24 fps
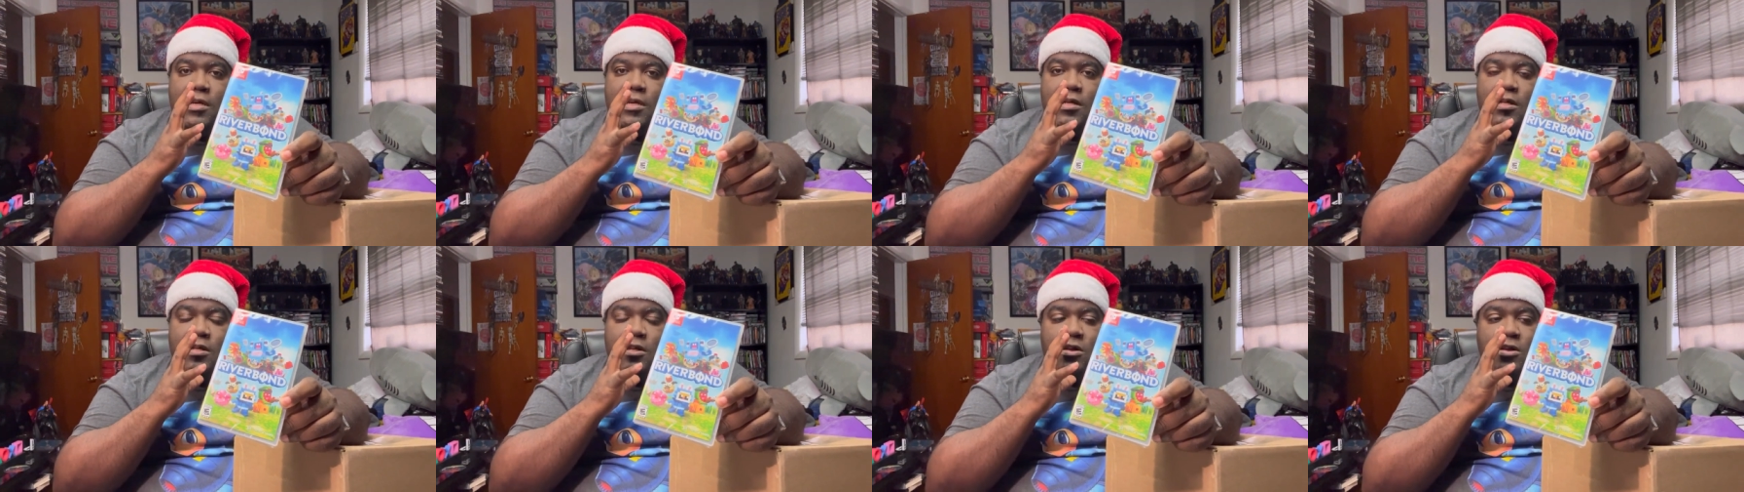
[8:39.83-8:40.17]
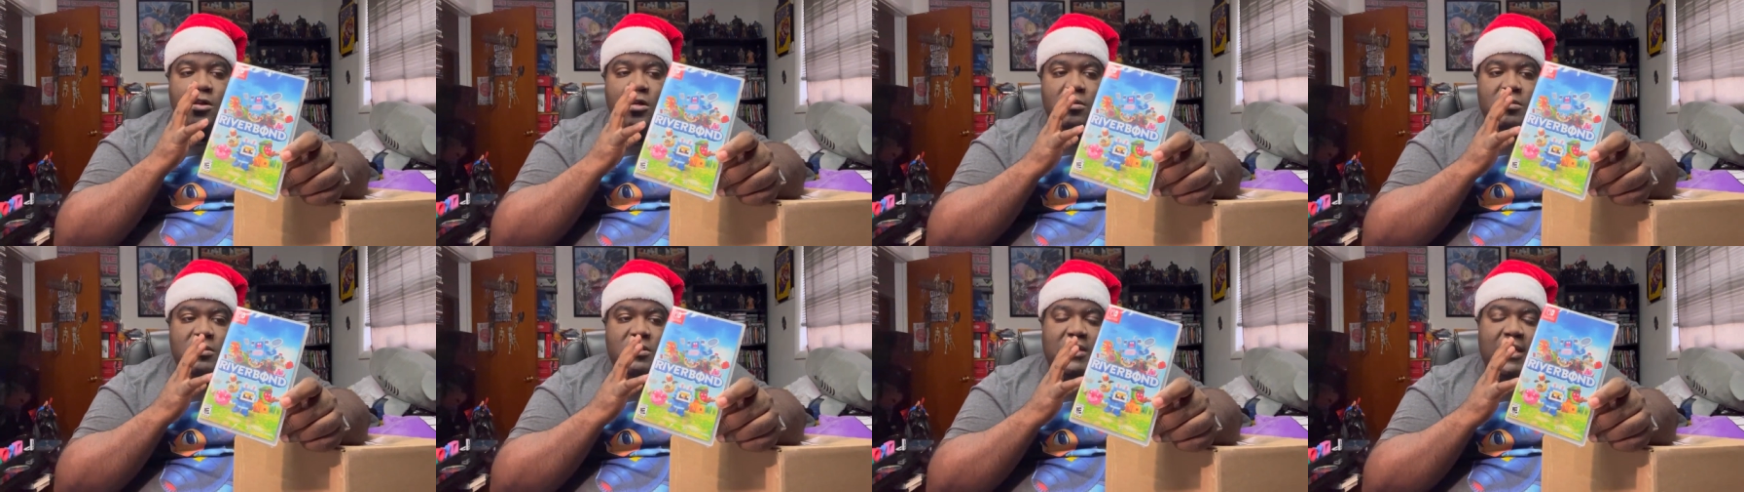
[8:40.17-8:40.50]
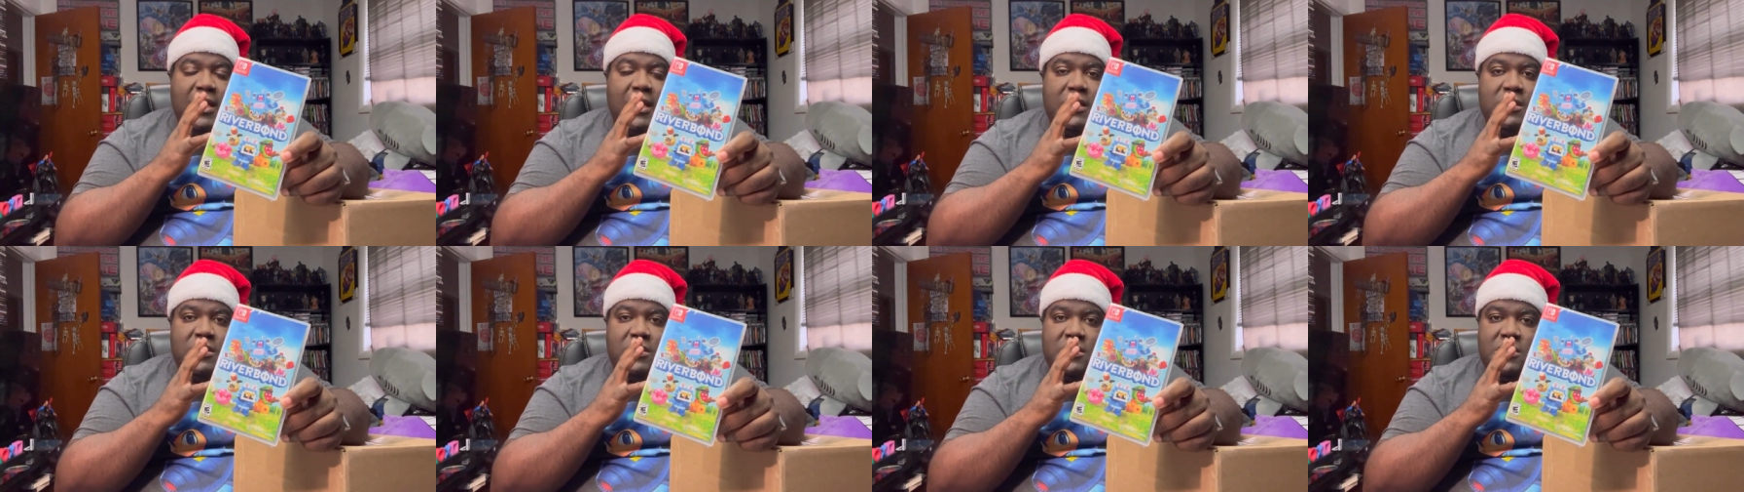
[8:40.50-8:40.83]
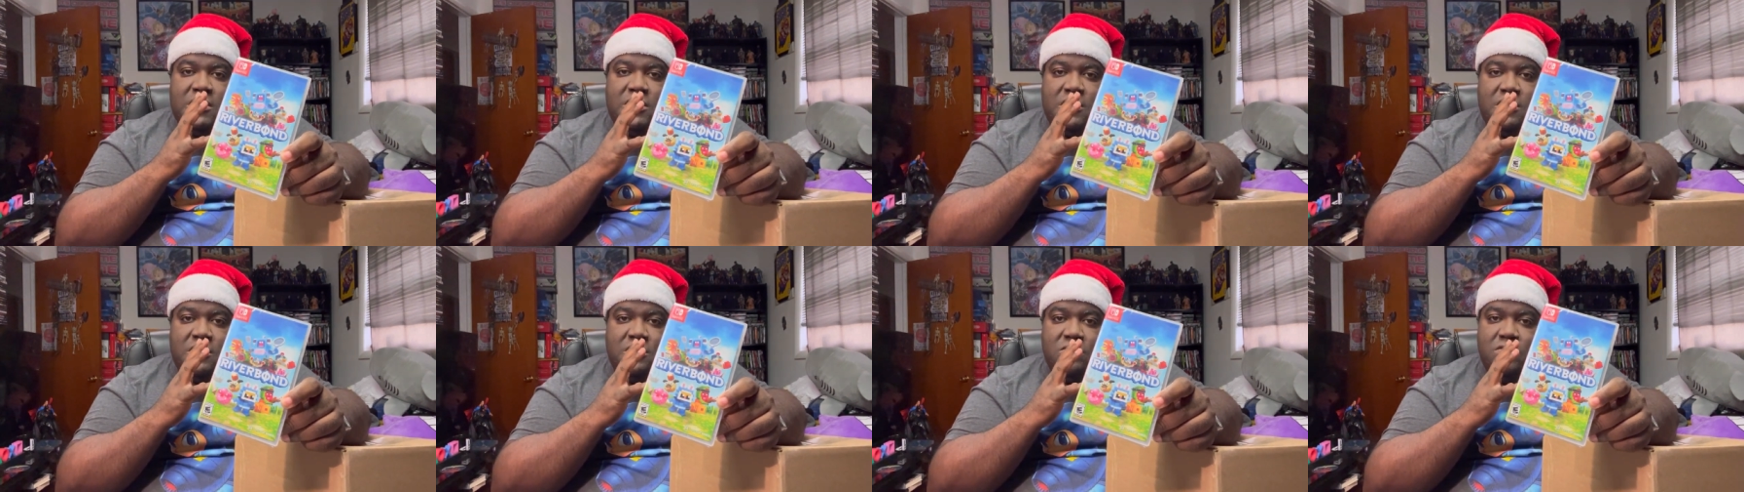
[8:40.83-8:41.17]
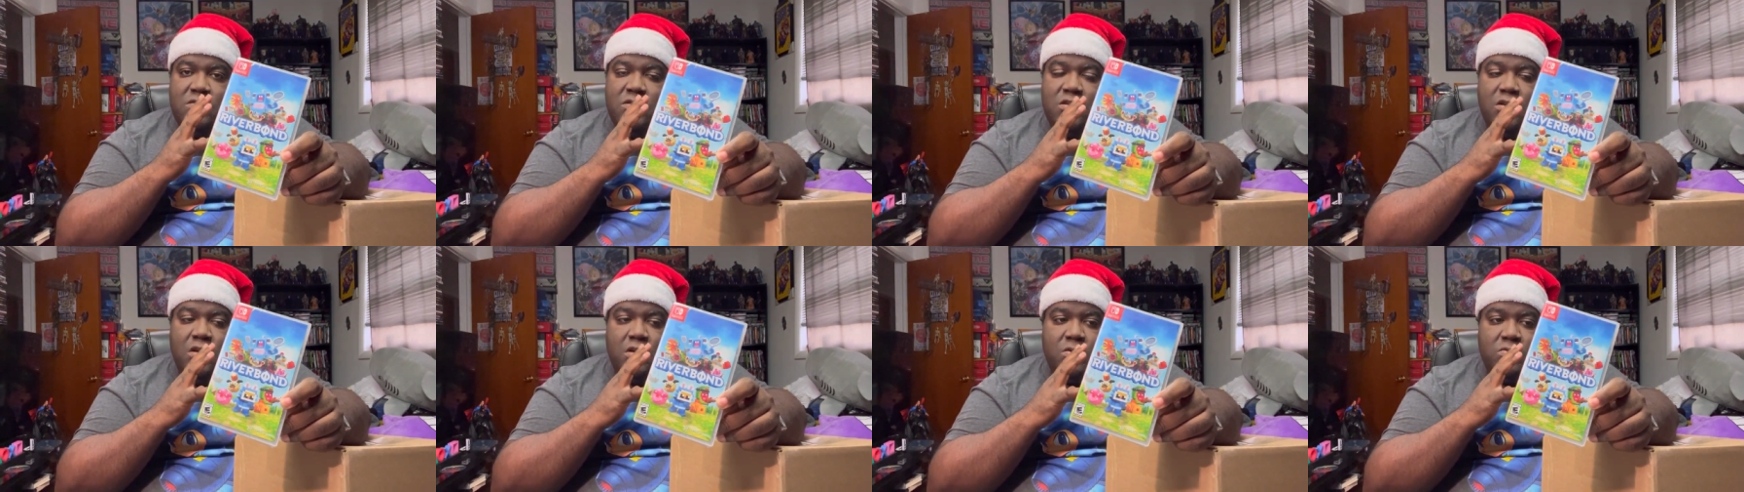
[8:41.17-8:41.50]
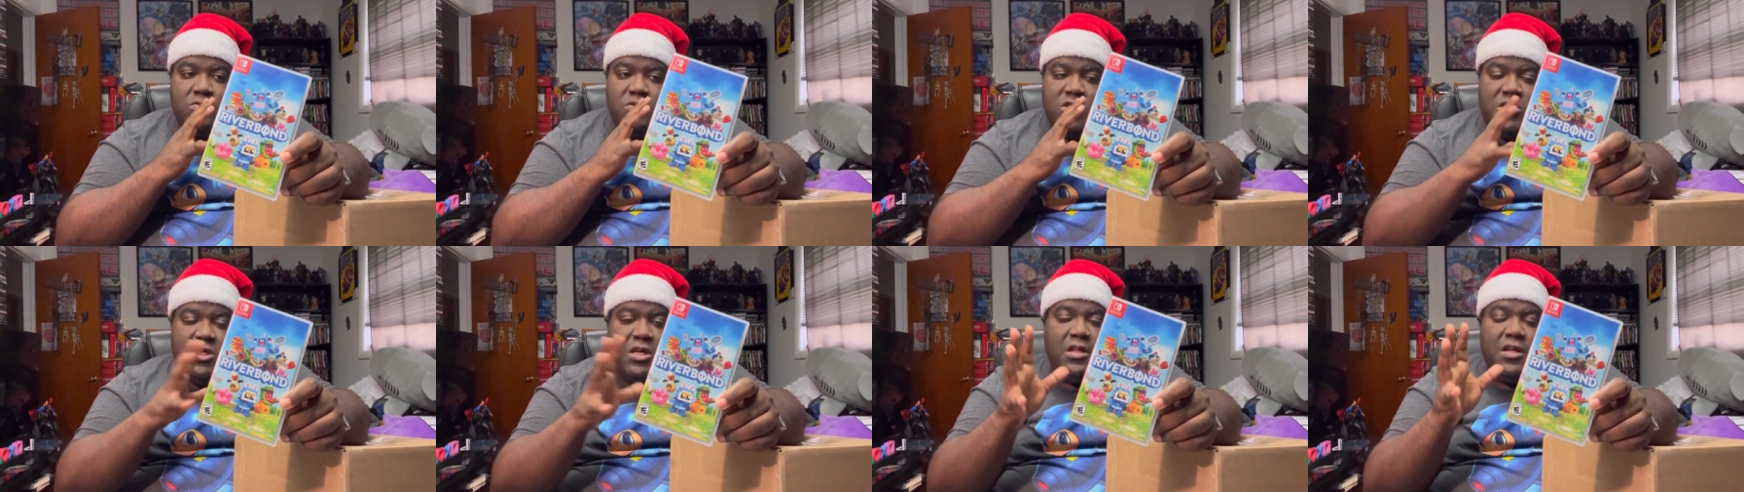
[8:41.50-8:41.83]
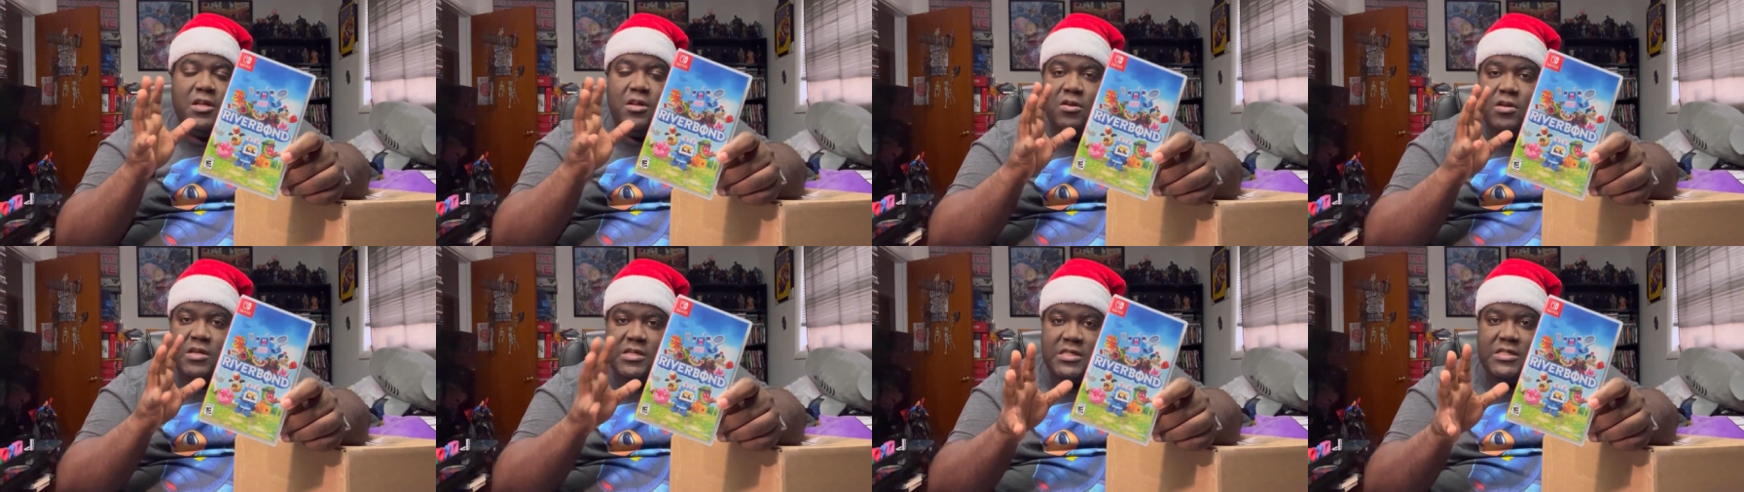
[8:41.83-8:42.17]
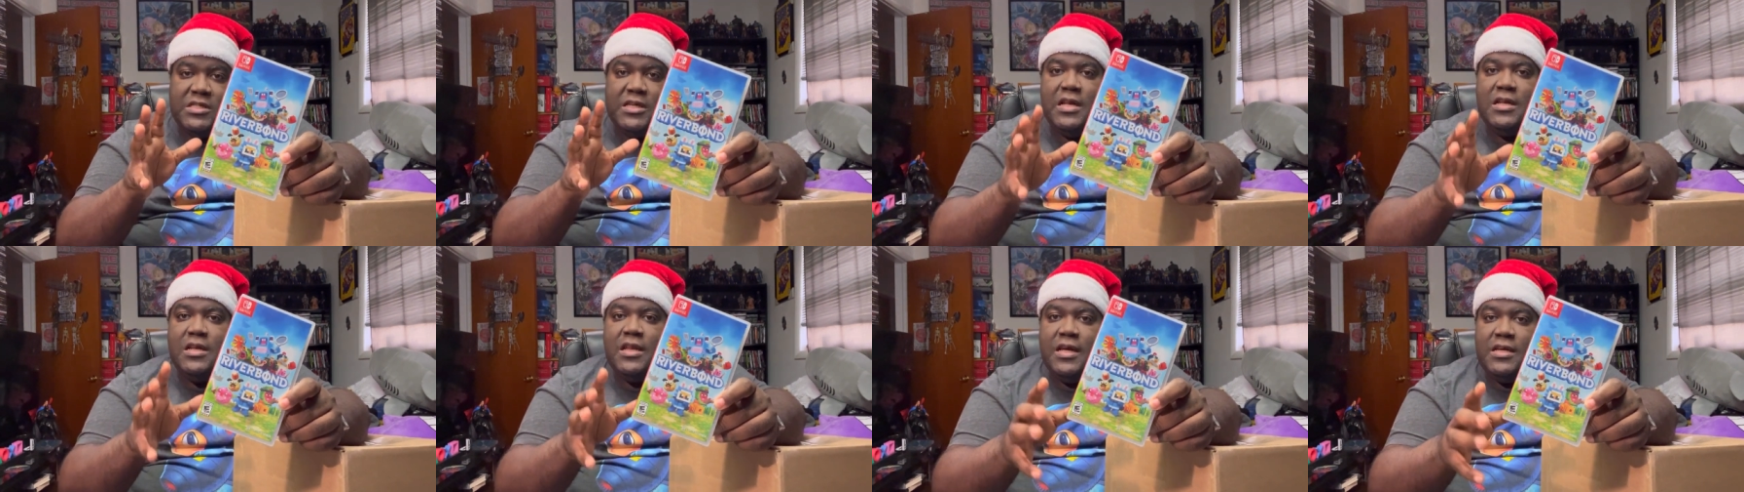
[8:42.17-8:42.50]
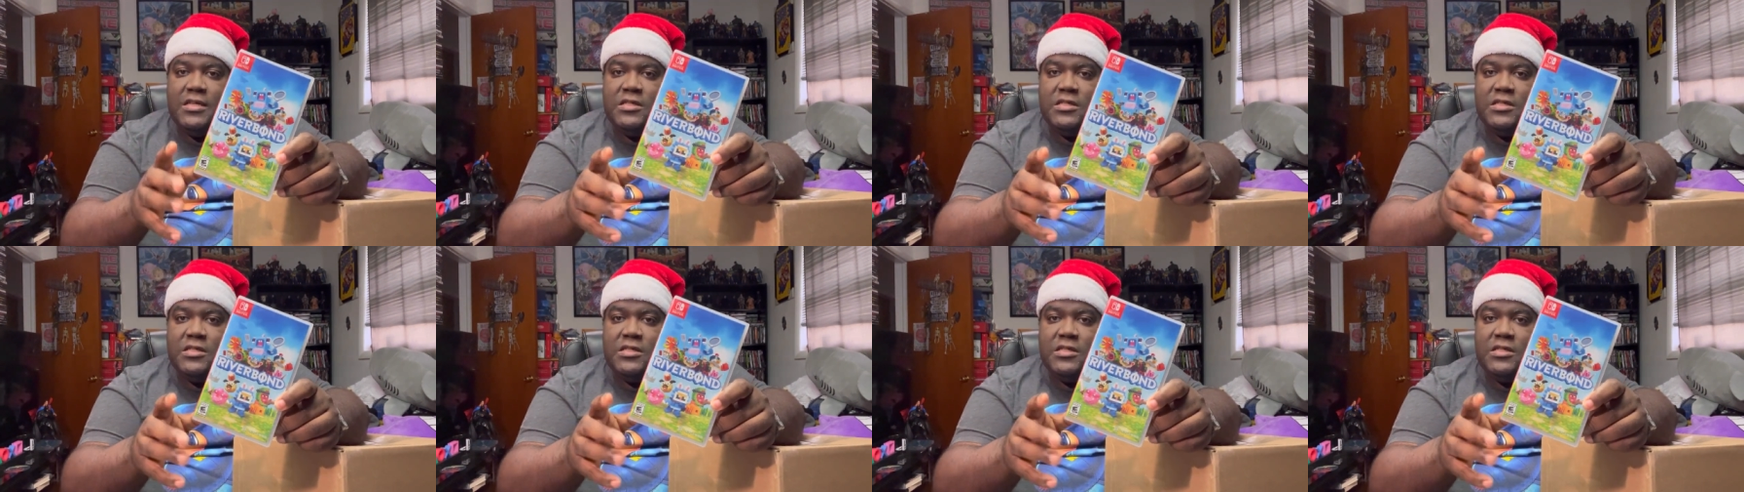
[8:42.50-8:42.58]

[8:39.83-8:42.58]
you know, saying just, you know, chilling on a Sunday.